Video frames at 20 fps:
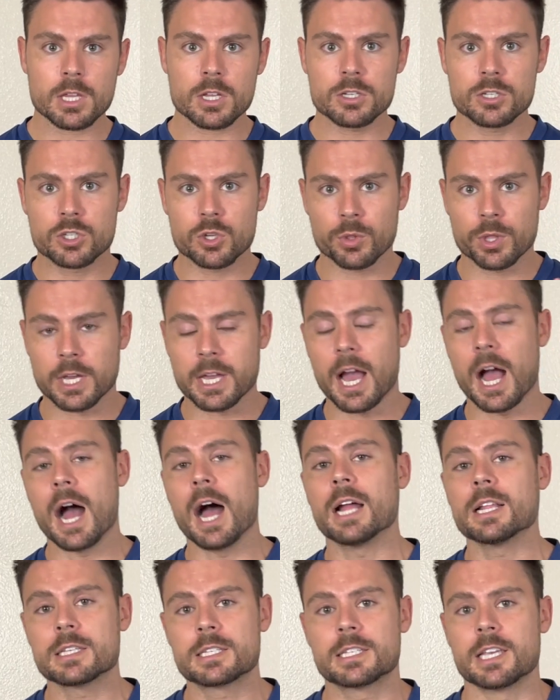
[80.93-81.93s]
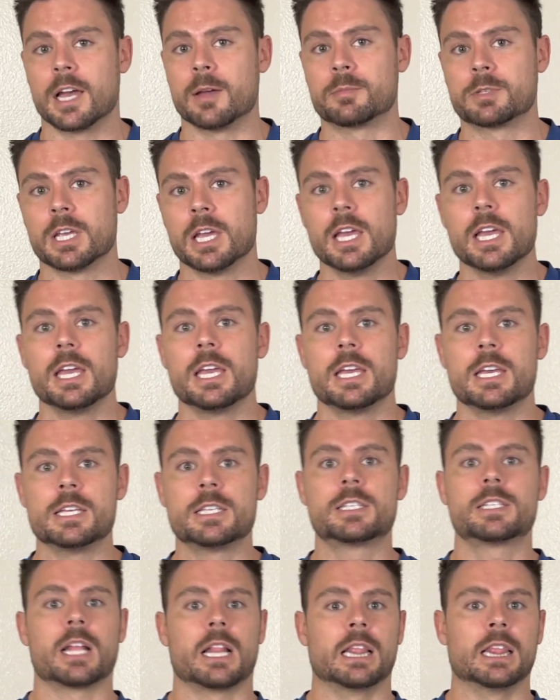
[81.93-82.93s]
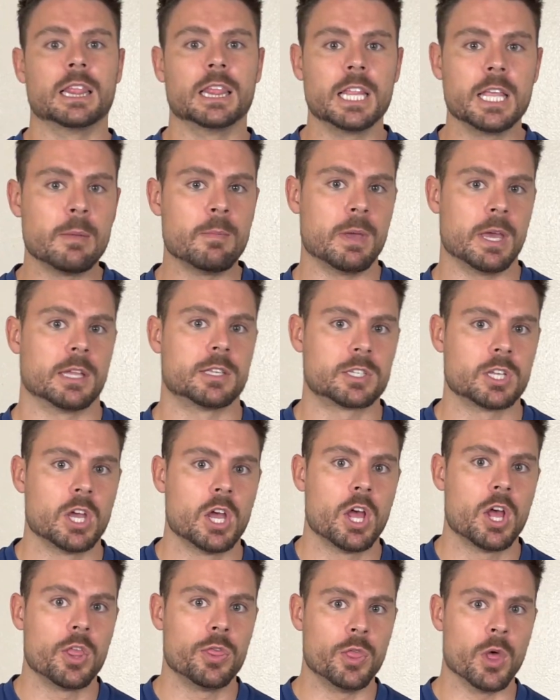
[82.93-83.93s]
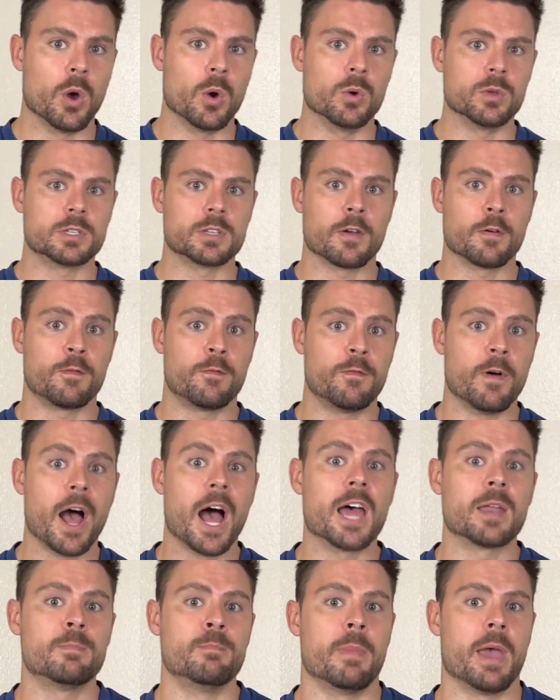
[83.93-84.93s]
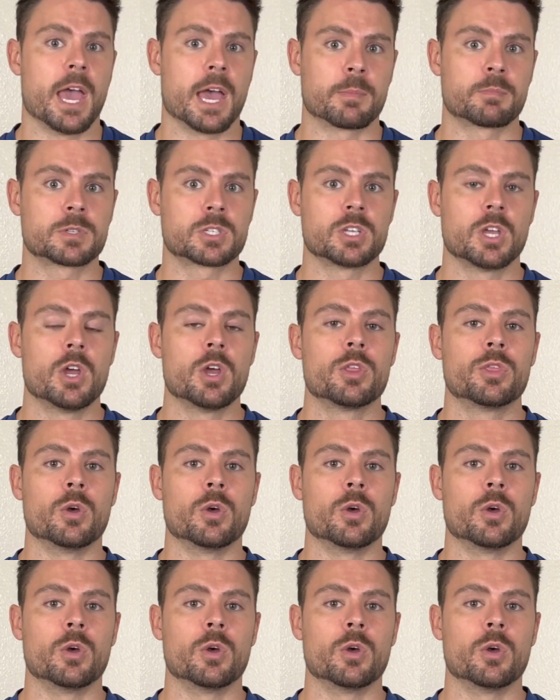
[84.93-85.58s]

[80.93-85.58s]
So the concept is to limit those FODMAPs,